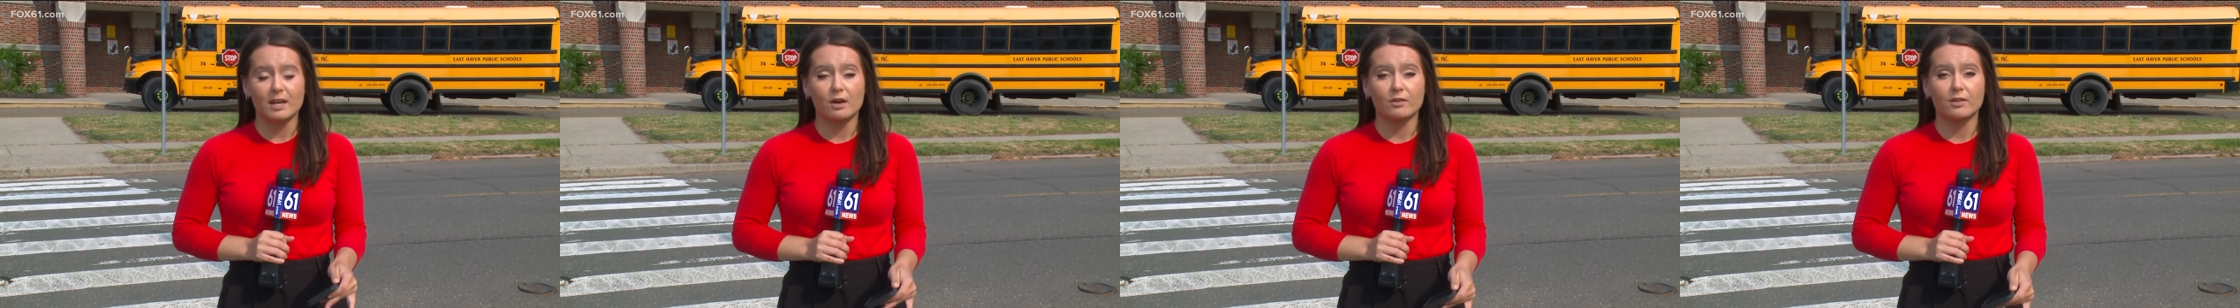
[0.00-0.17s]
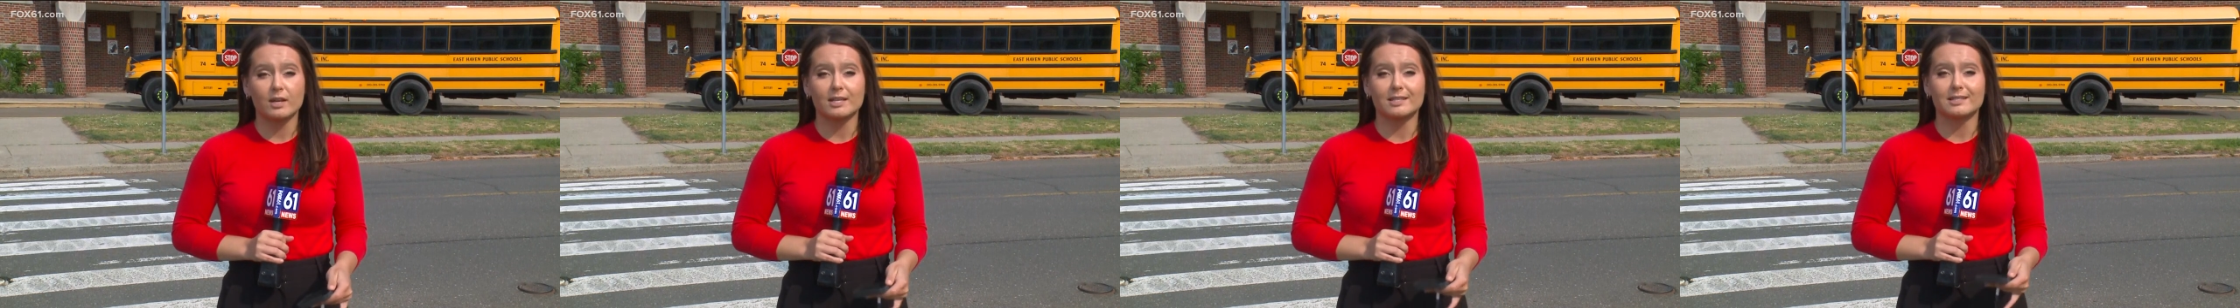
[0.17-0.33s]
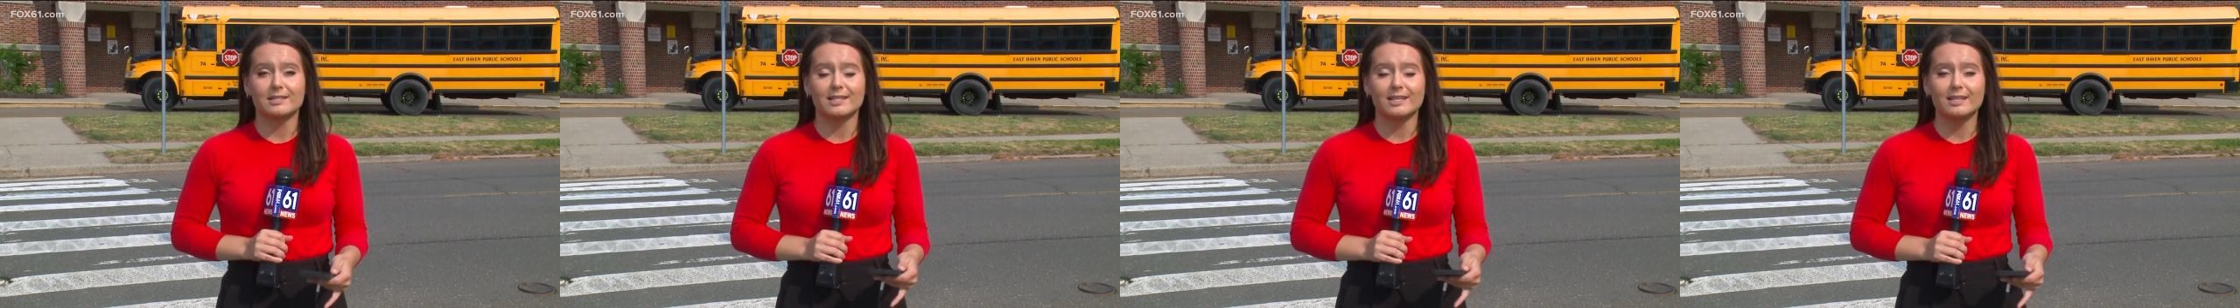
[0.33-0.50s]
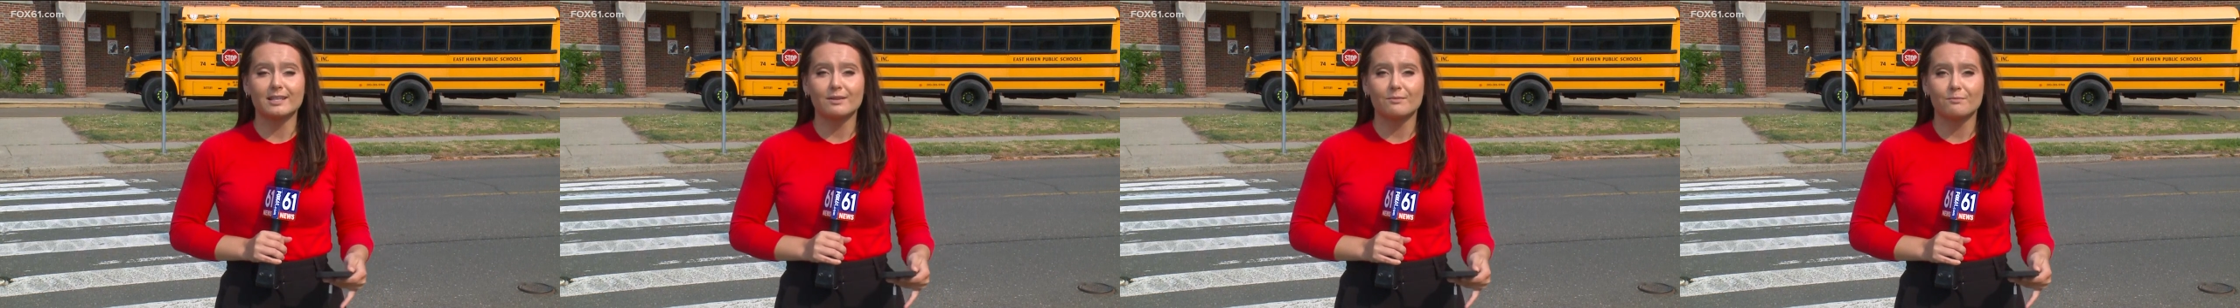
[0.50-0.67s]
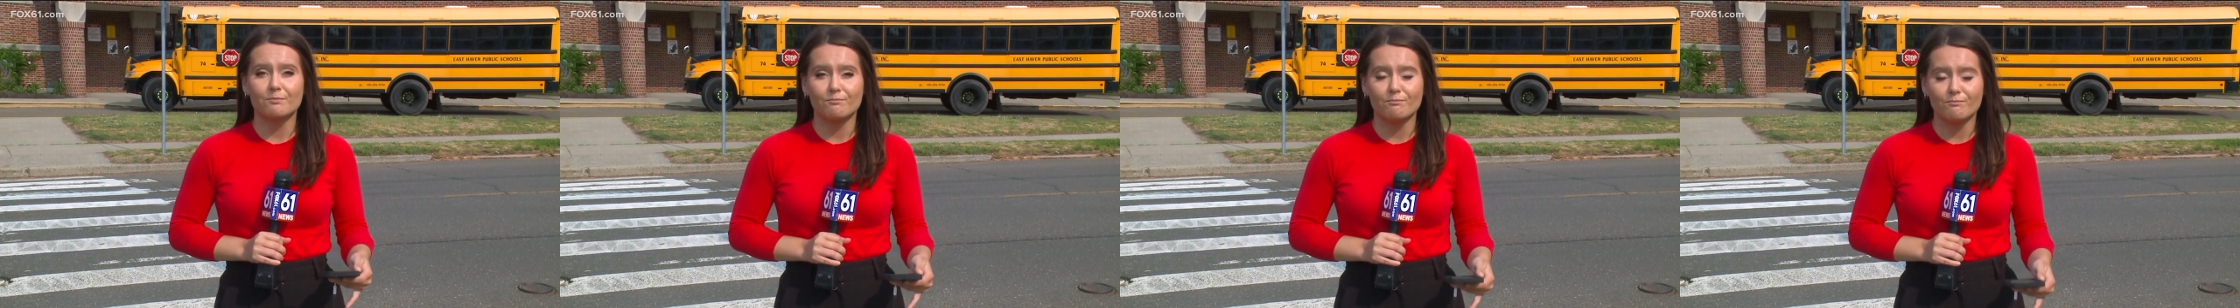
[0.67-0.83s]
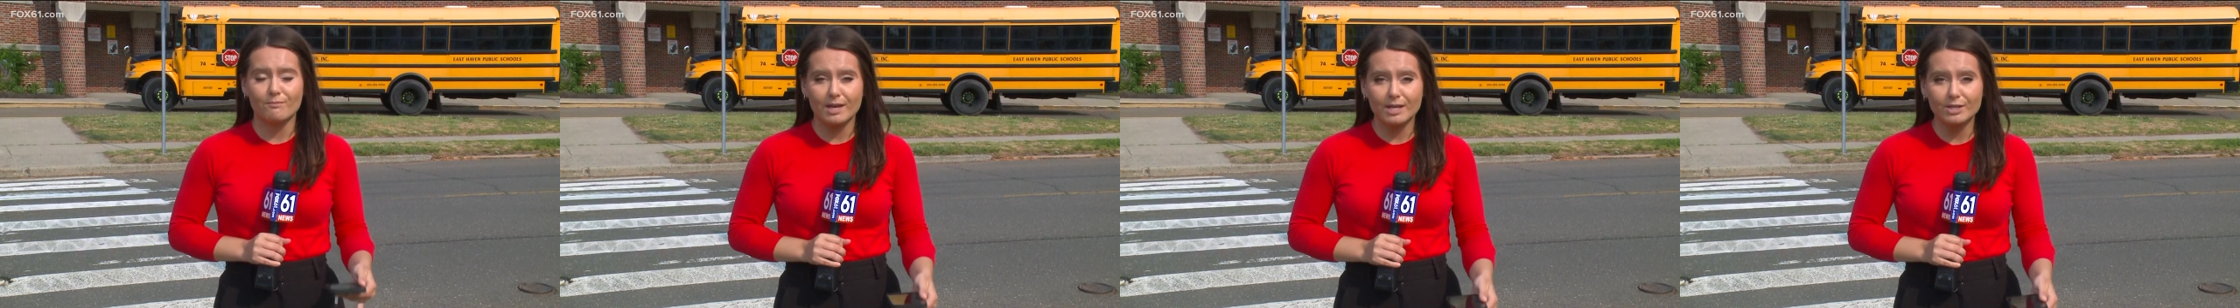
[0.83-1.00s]
Now, they did
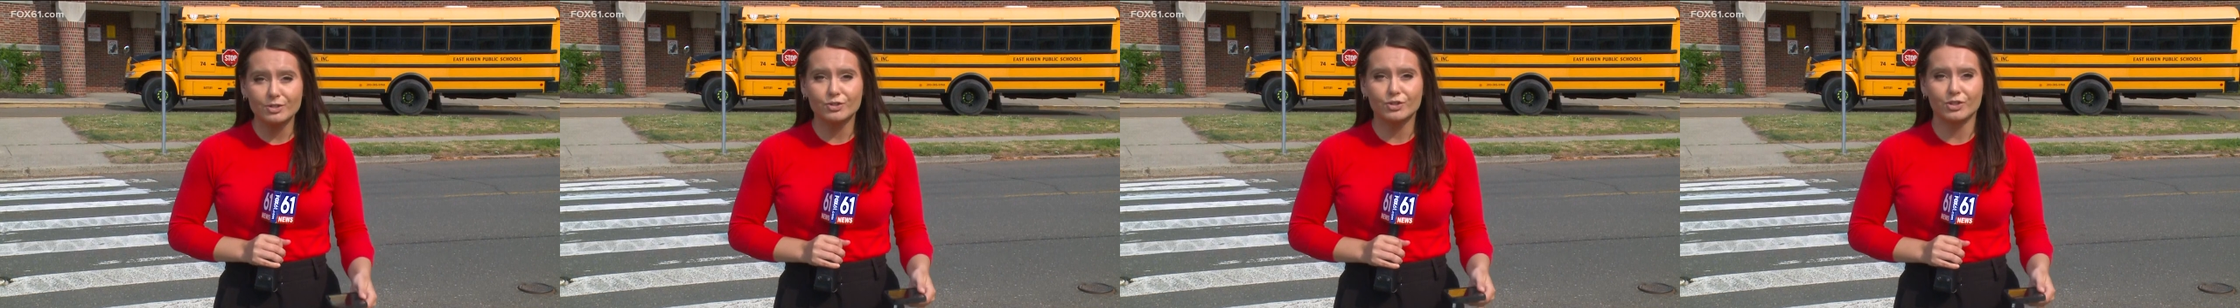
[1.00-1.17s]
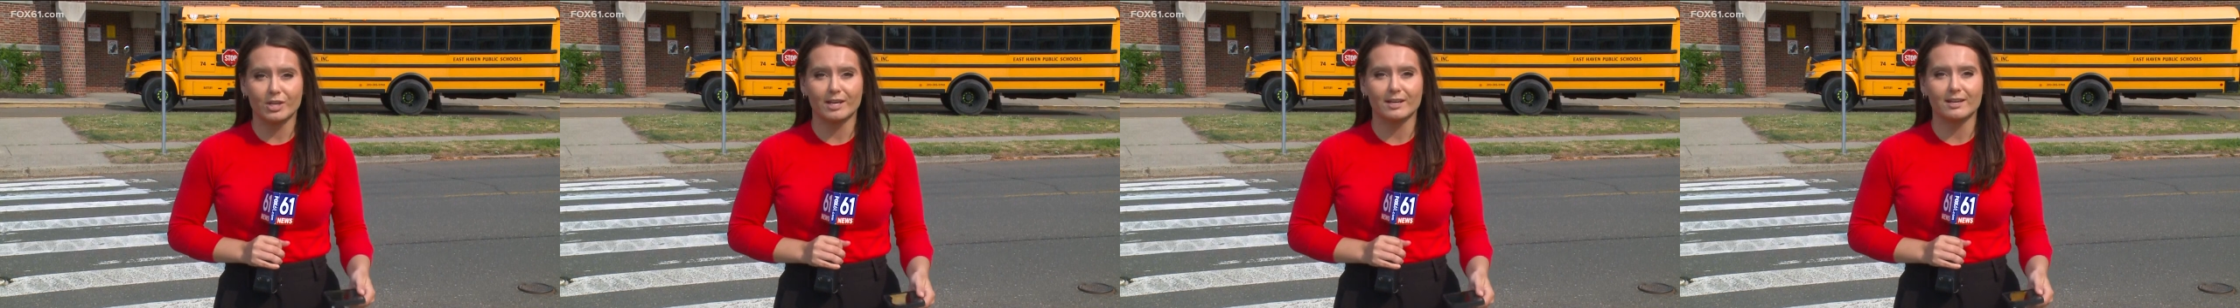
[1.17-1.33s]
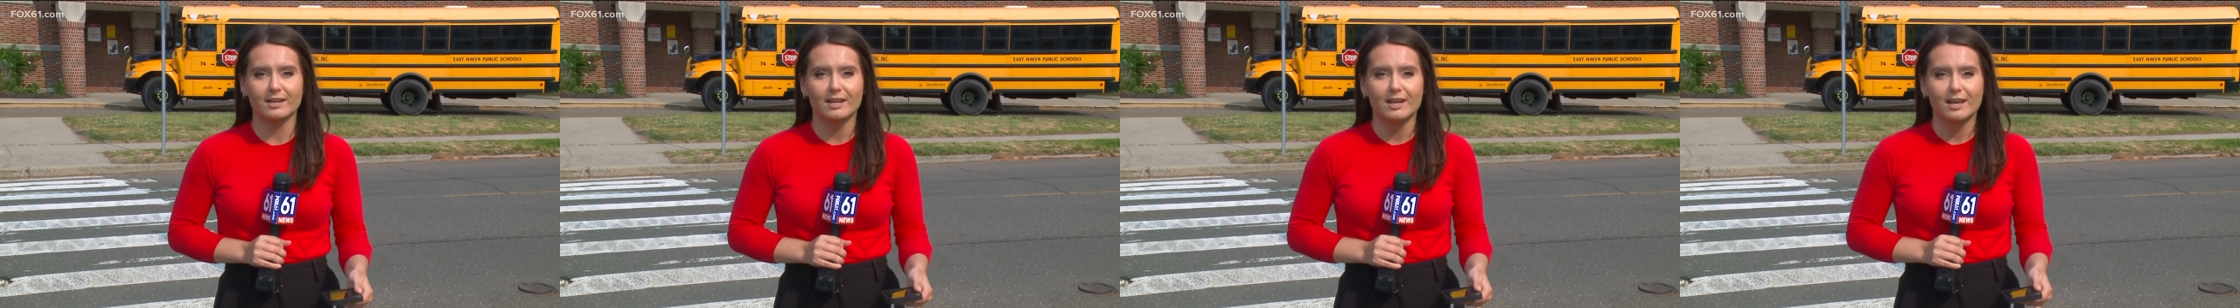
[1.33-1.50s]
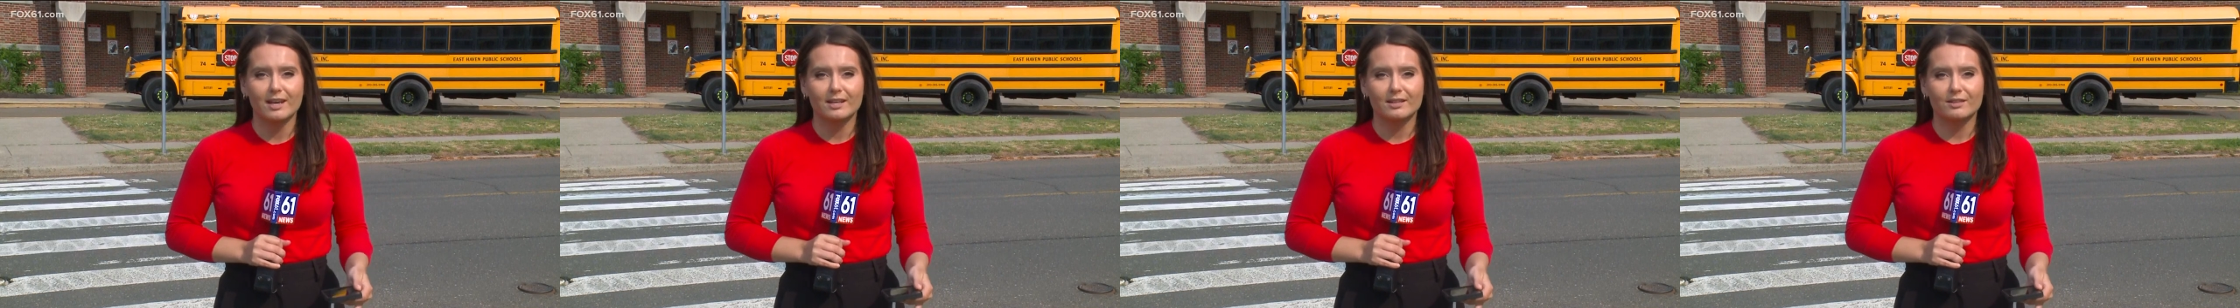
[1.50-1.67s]
mention